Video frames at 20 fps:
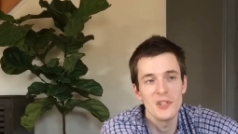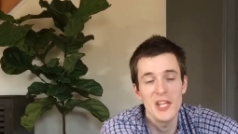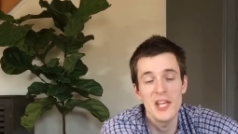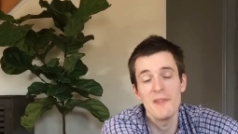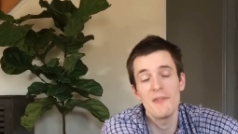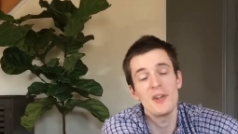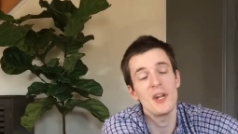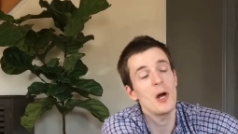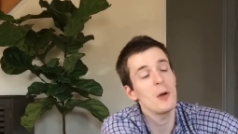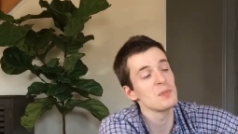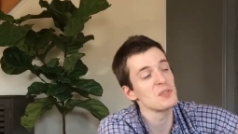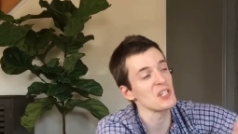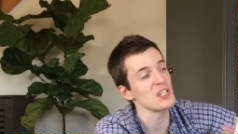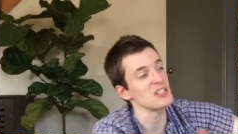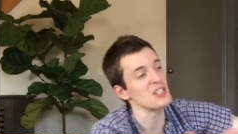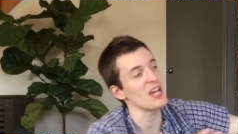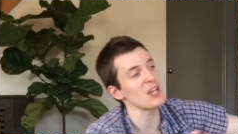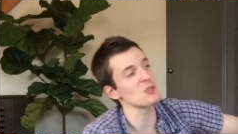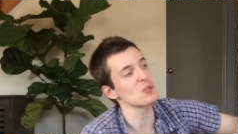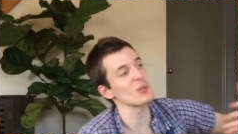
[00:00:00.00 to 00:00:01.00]
If it helps to
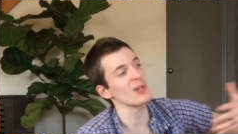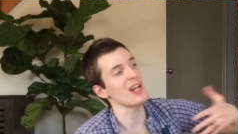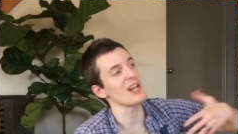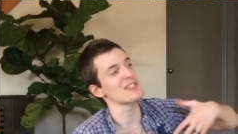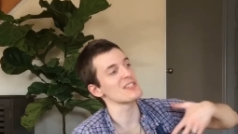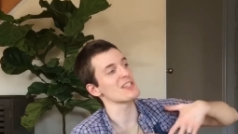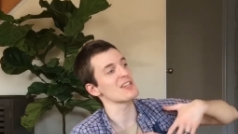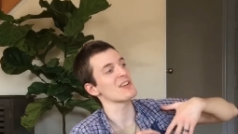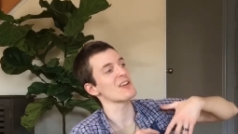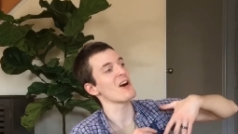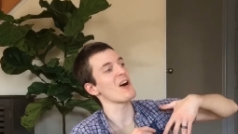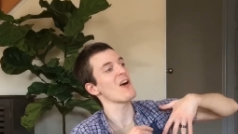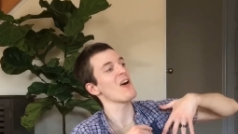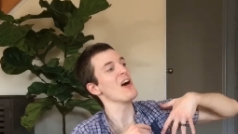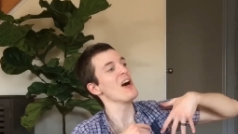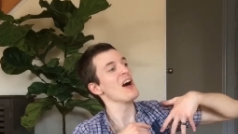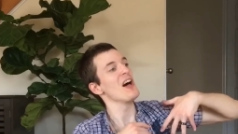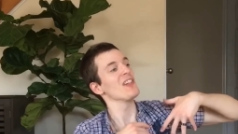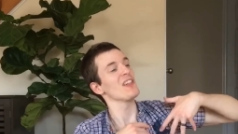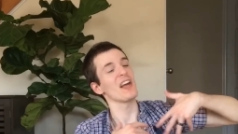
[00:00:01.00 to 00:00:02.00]
contextualize it at
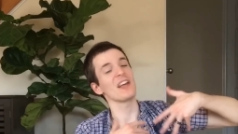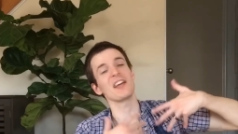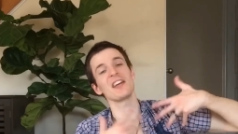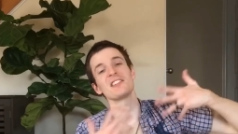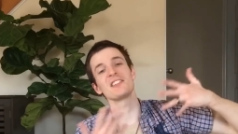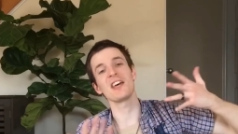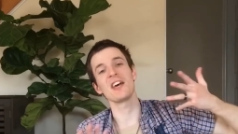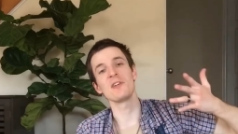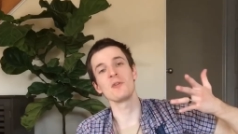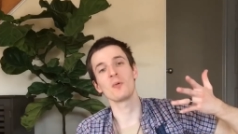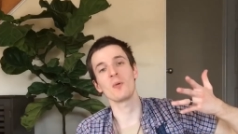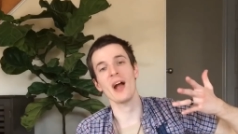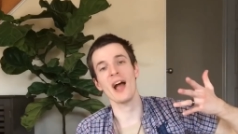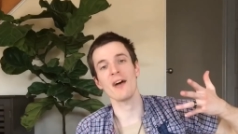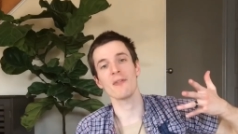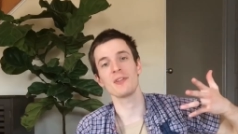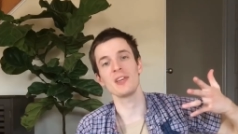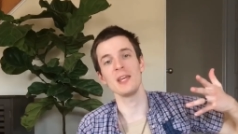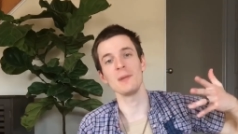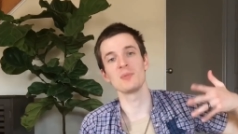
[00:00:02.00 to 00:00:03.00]
all, like I said,
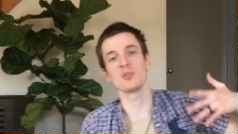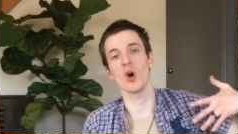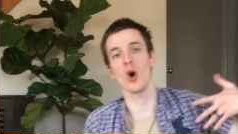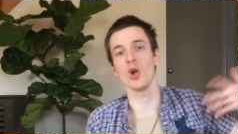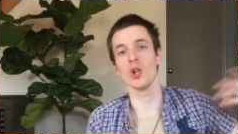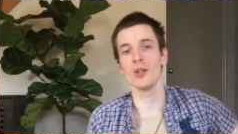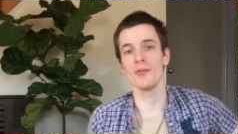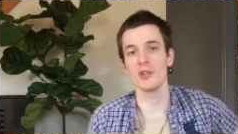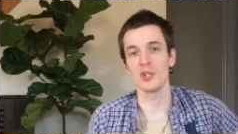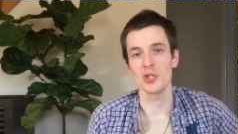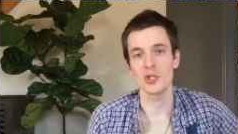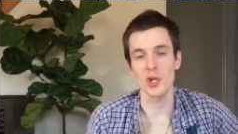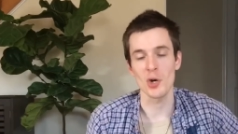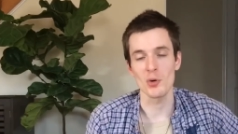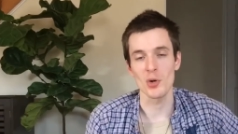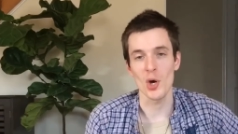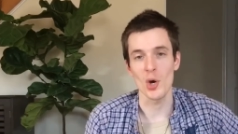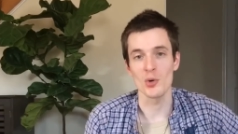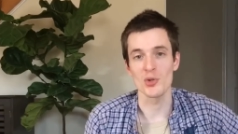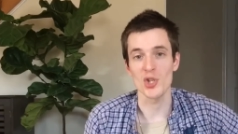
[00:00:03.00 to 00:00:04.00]
Raf keeps all of his show
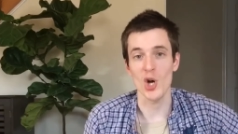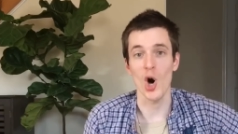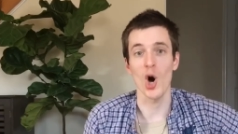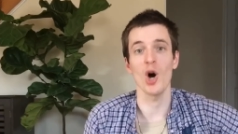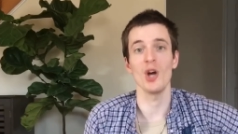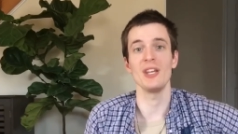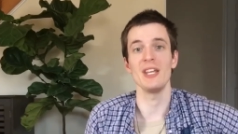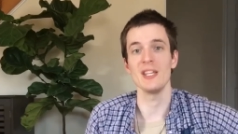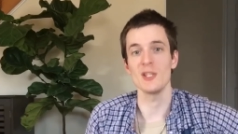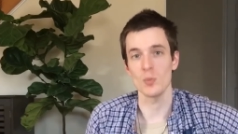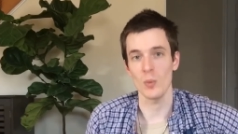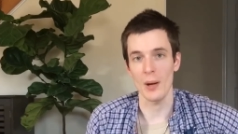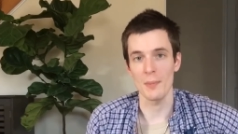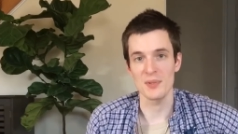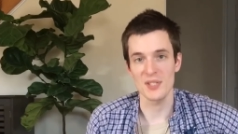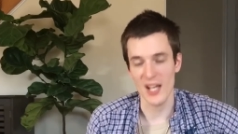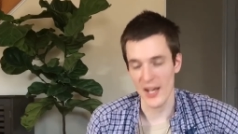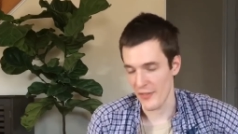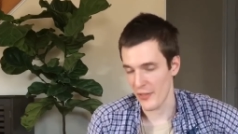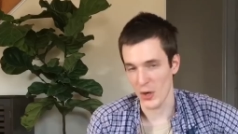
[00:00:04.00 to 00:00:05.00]
notes on his
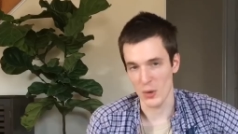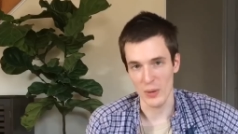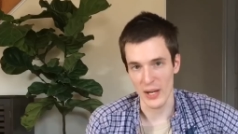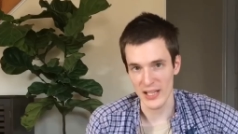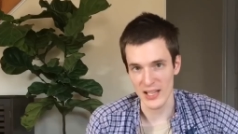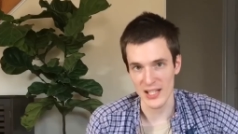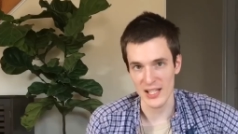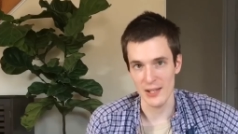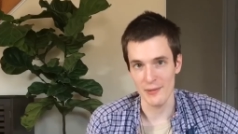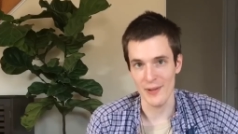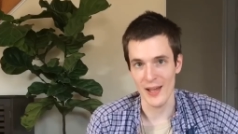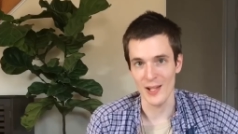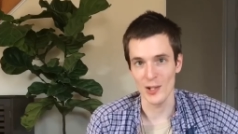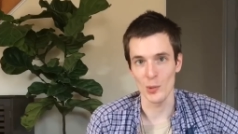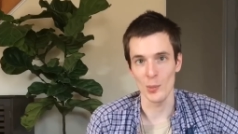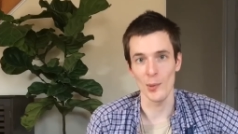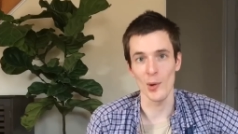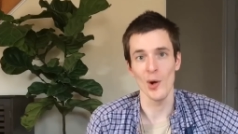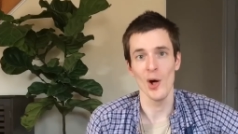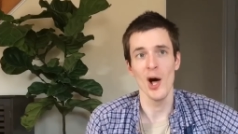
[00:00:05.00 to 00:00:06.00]
website. They're readily
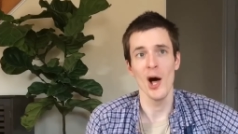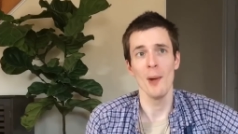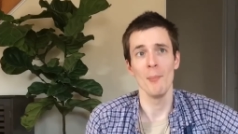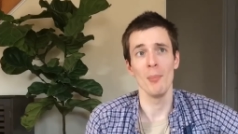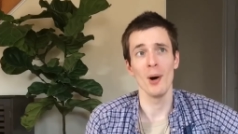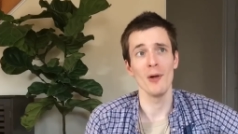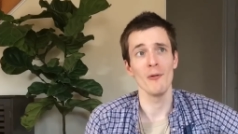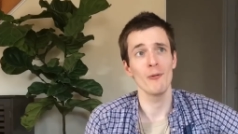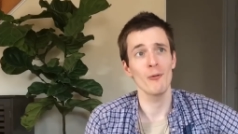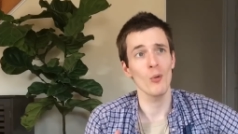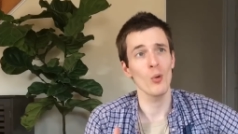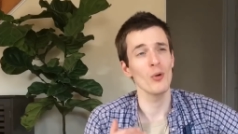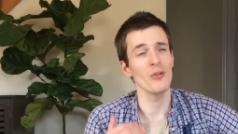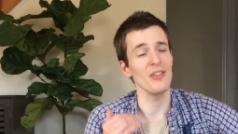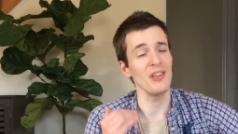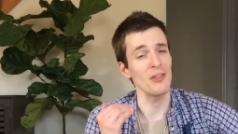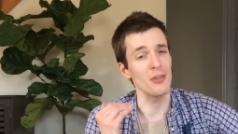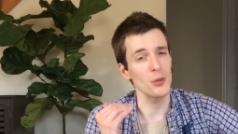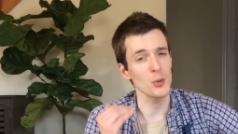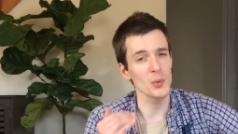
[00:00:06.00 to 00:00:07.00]
available, but for
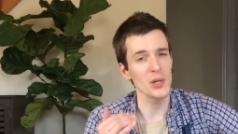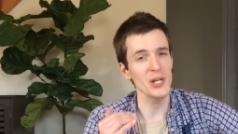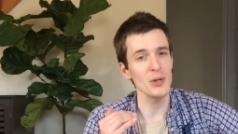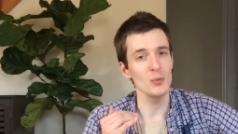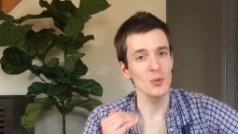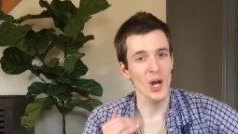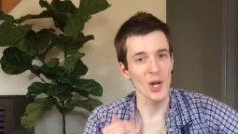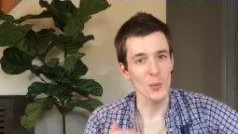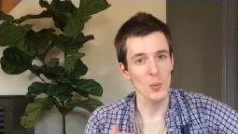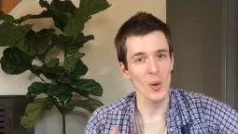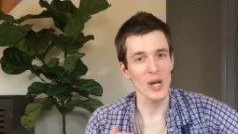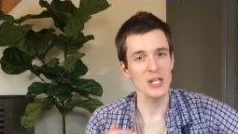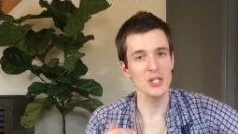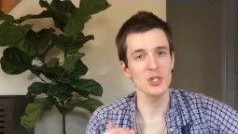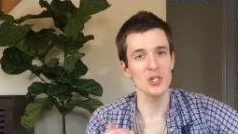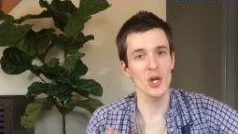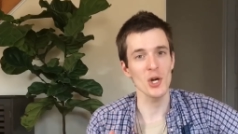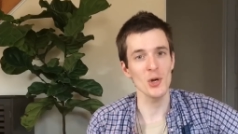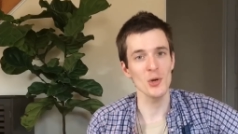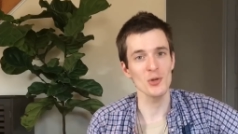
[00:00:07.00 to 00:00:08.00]
the three runway
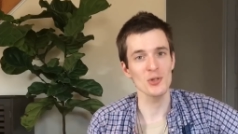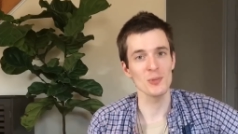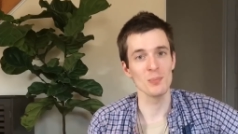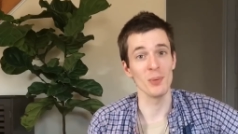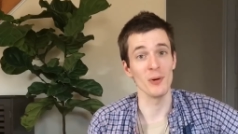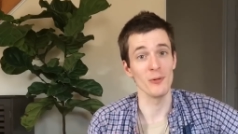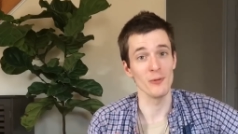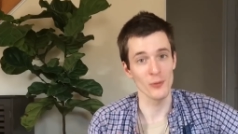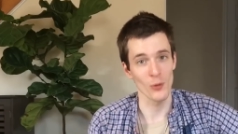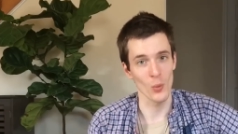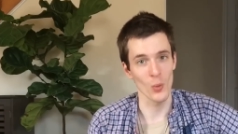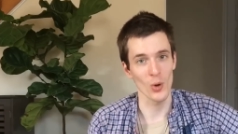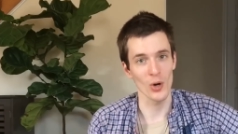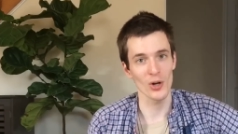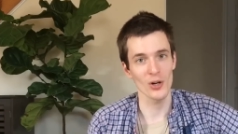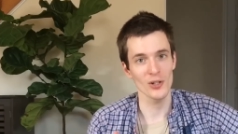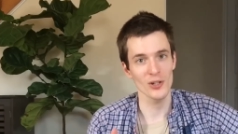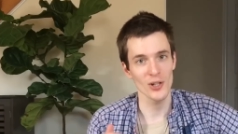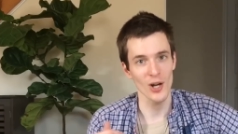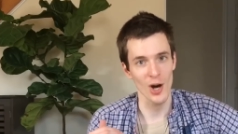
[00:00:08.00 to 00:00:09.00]
shows
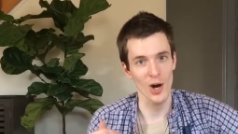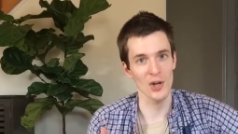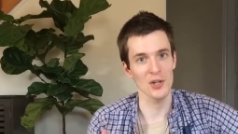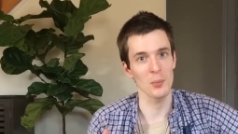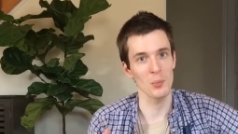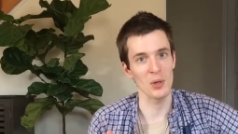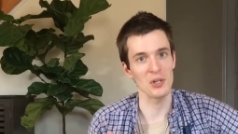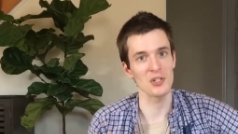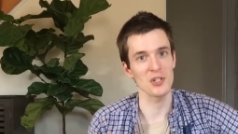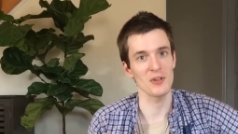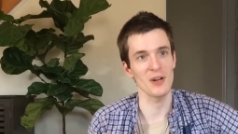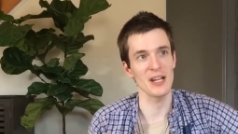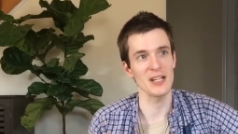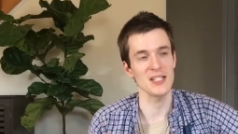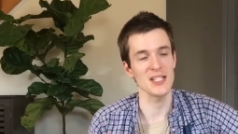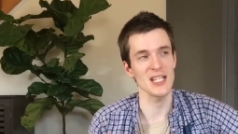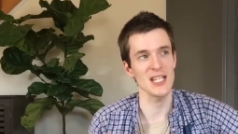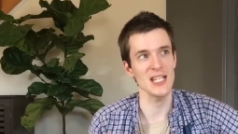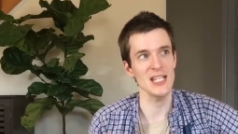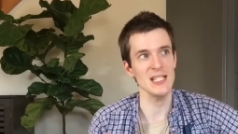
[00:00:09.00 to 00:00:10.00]
before Autumn Winter
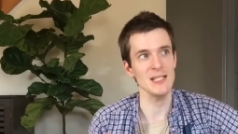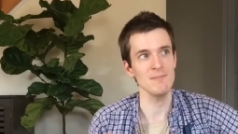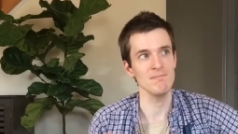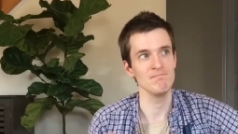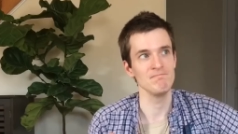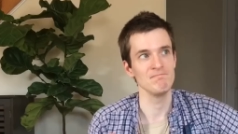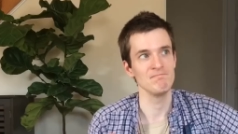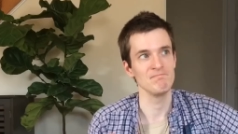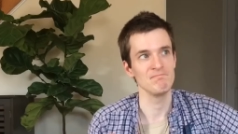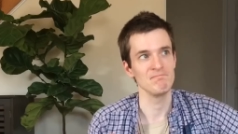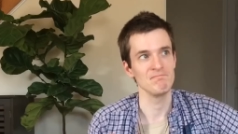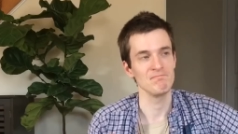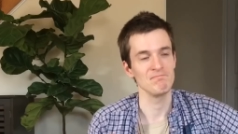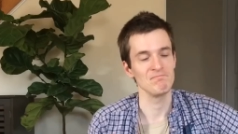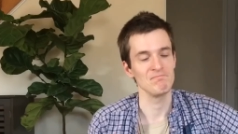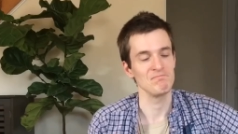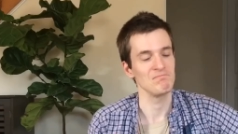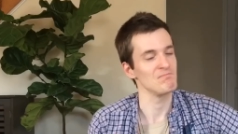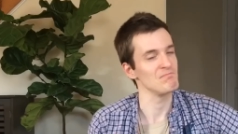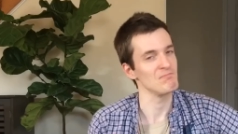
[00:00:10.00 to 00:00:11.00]
eighteen,
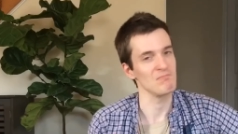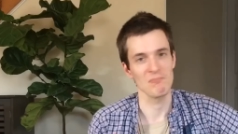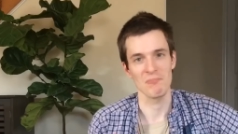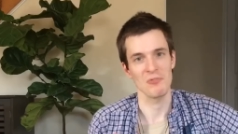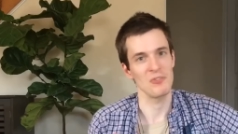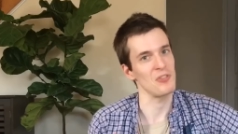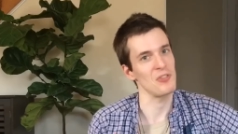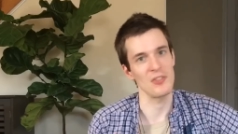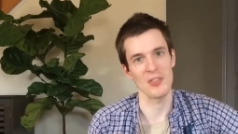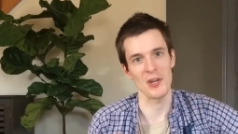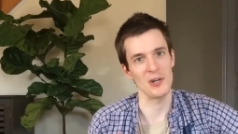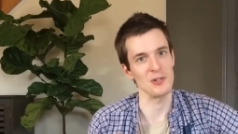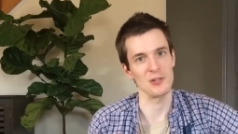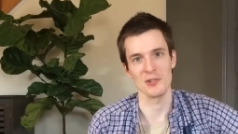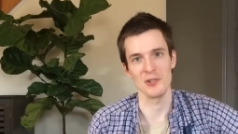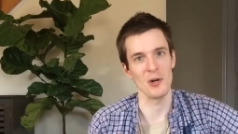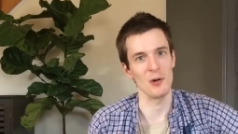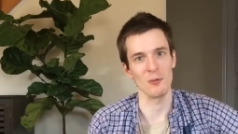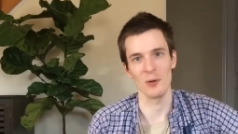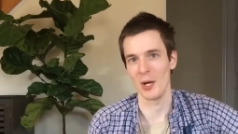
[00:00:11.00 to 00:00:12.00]

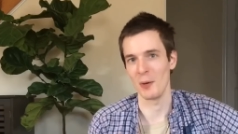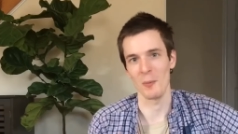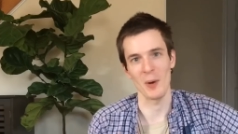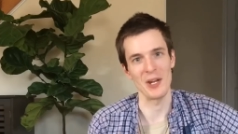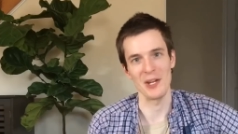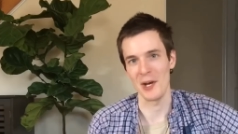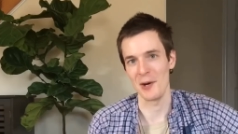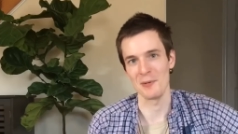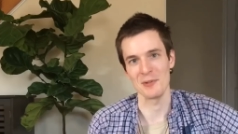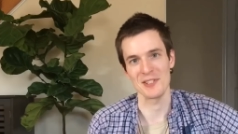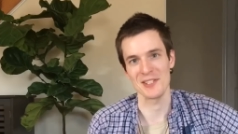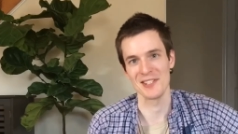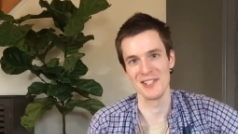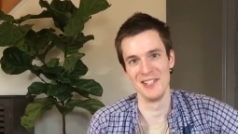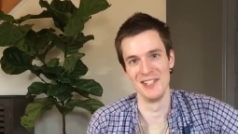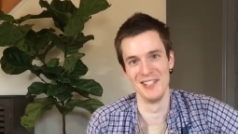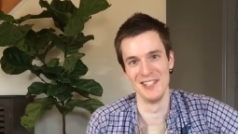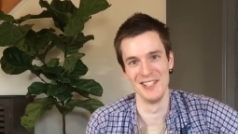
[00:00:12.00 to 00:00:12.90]
there's no runway notes.